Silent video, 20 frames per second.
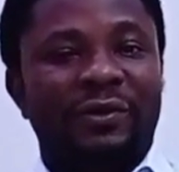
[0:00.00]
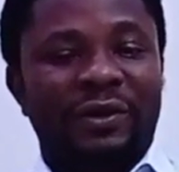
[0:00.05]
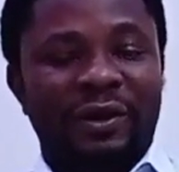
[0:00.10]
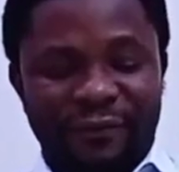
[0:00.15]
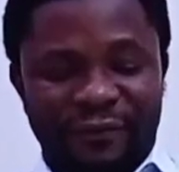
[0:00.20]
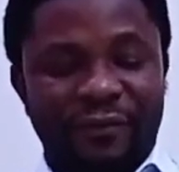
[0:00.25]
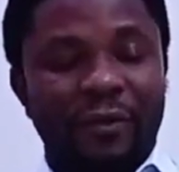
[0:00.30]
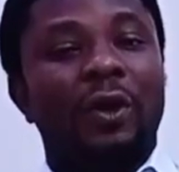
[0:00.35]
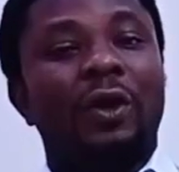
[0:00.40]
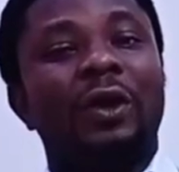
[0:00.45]

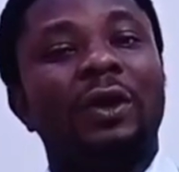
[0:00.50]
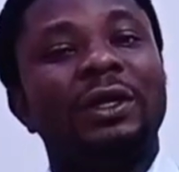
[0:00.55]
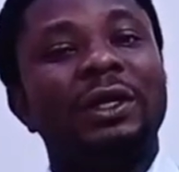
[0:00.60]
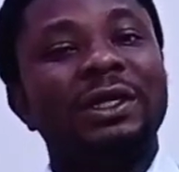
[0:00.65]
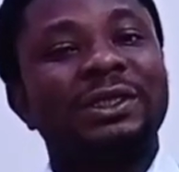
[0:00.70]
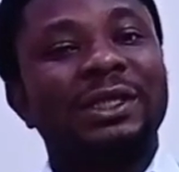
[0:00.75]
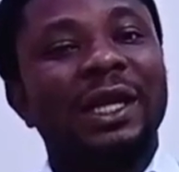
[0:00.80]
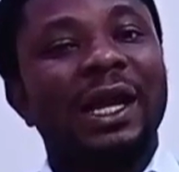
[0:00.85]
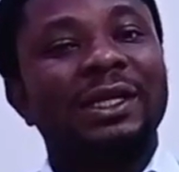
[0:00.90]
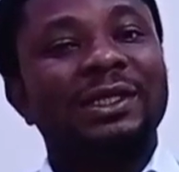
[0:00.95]
If, for
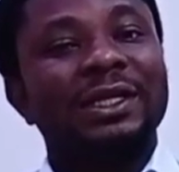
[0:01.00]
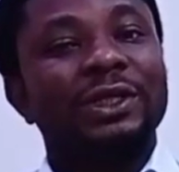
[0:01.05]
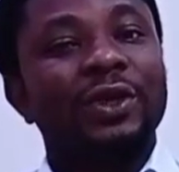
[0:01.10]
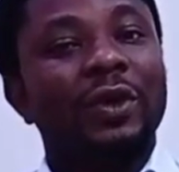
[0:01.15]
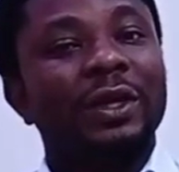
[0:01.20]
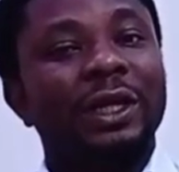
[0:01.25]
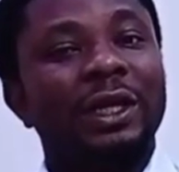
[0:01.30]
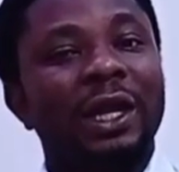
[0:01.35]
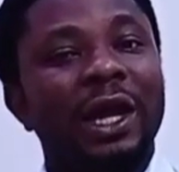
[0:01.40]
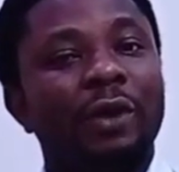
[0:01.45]
instance, it's
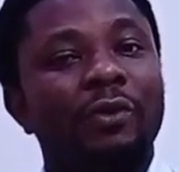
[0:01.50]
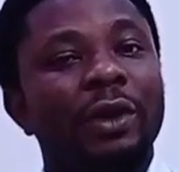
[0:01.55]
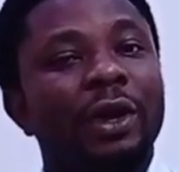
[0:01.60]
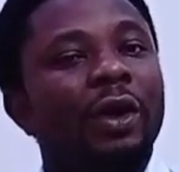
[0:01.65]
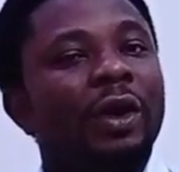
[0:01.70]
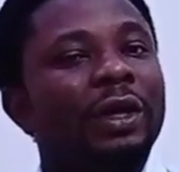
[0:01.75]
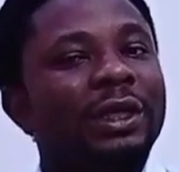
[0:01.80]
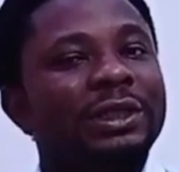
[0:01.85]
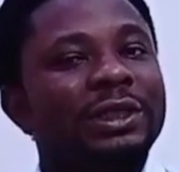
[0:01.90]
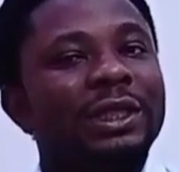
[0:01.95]
on the leg, we
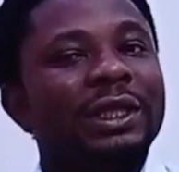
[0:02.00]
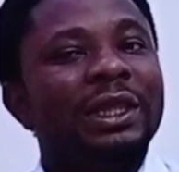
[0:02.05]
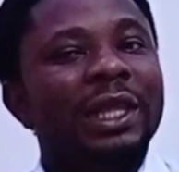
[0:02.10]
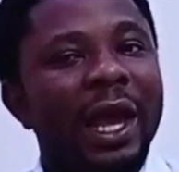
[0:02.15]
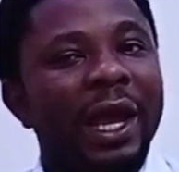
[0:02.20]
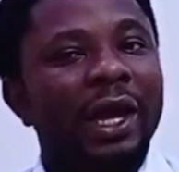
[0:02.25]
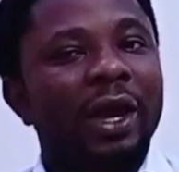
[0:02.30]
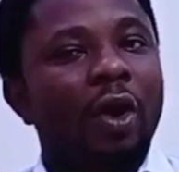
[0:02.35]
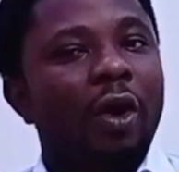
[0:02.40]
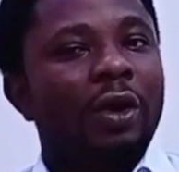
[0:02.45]
call it
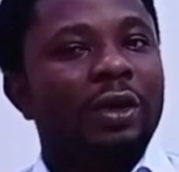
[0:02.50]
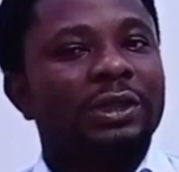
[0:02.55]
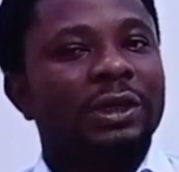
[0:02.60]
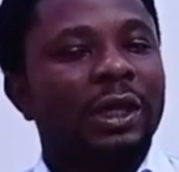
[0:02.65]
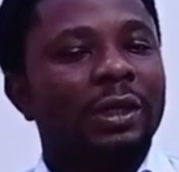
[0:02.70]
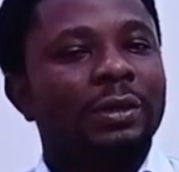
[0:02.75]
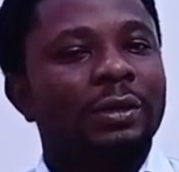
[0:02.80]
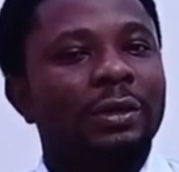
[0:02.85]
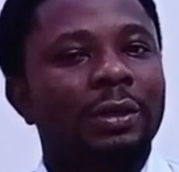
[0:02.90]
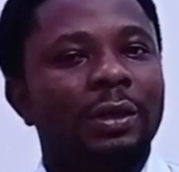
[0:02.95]
leg ulcer.
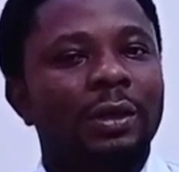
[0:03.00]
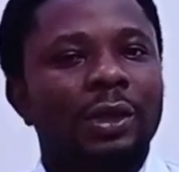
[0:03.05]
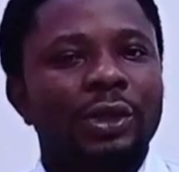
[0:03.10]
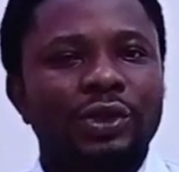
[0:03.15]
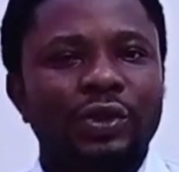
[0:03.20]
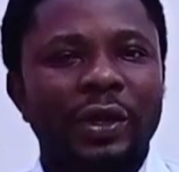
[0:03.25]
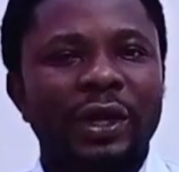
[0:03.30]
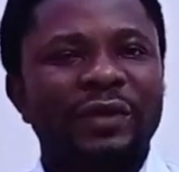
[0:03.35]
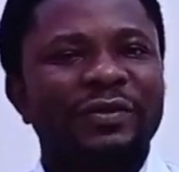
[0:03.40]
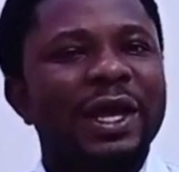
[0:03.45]

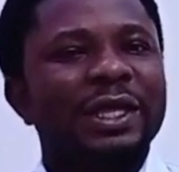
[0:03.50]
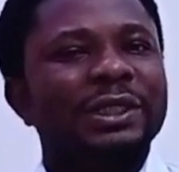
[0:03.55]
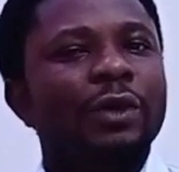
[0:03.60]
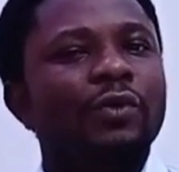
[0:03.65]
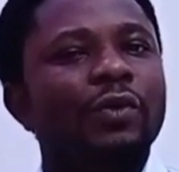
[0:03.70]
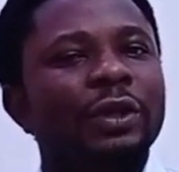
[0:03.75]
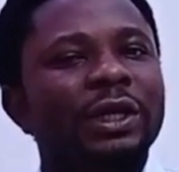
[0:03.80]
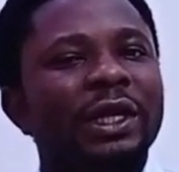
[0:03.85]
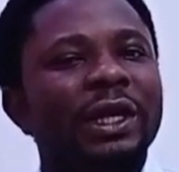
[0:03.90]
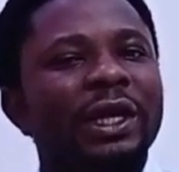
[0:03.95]
So if there's a
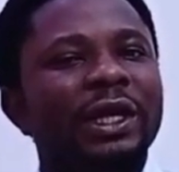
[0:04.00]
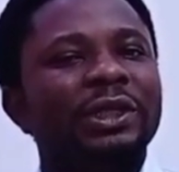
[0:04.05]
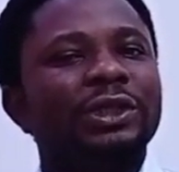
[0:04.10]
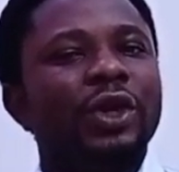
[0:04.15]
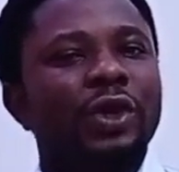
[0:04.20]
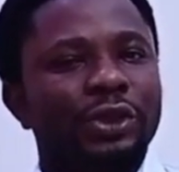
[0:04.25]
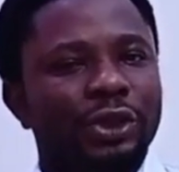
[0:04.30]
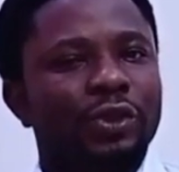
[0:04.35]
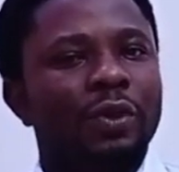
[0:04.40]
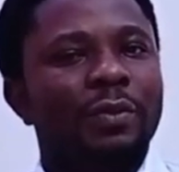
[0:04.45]
wound in
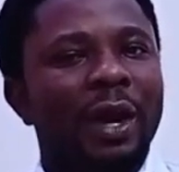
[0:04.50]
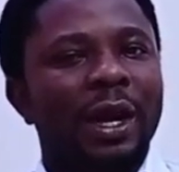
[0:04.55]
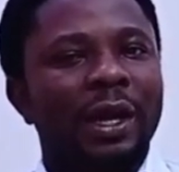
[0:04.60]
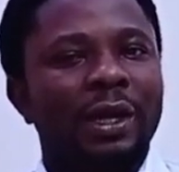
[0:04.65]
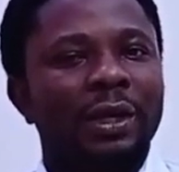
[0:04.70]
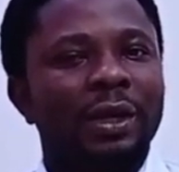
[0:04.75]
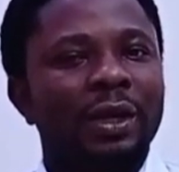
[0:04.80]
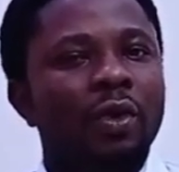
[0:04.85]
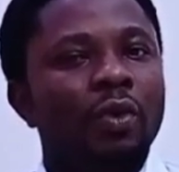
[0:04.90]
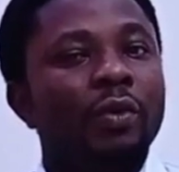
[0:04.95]
your
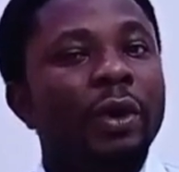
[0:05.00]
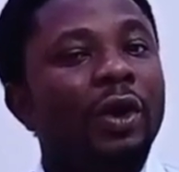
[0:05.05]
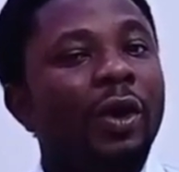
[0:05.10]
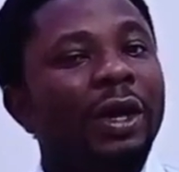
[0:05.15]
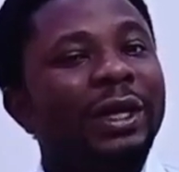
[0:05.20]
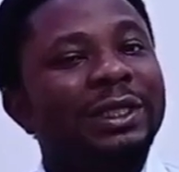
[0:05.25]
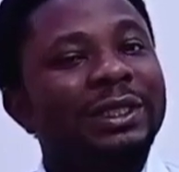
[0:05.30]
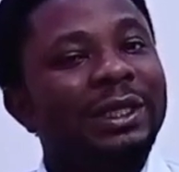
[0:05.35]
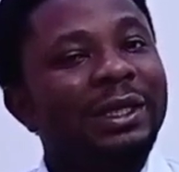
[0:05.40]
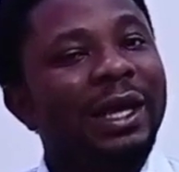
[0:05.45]
stomach, we
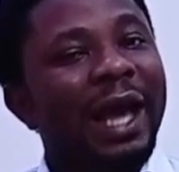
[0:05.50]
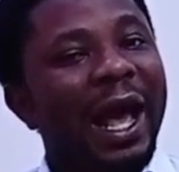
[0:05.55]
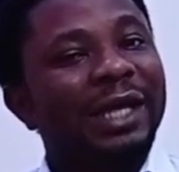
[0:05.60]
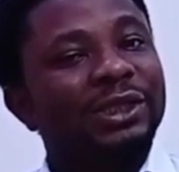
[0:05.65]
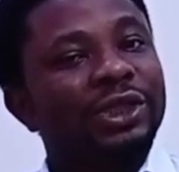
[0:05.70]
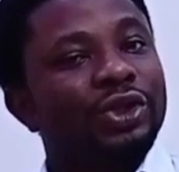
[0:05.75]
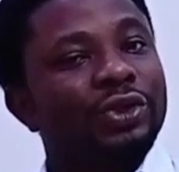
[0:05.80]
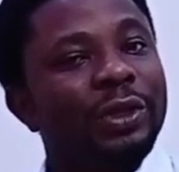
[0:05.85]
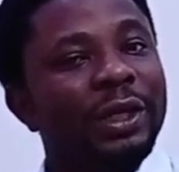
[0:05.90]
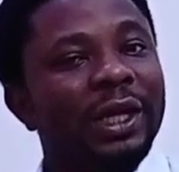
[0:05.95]
call it
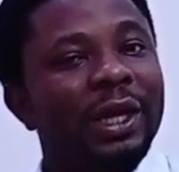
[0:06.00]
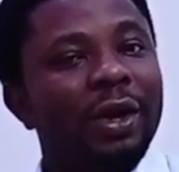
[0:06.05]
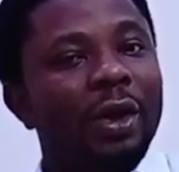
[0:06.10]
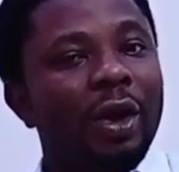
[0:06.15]
gastric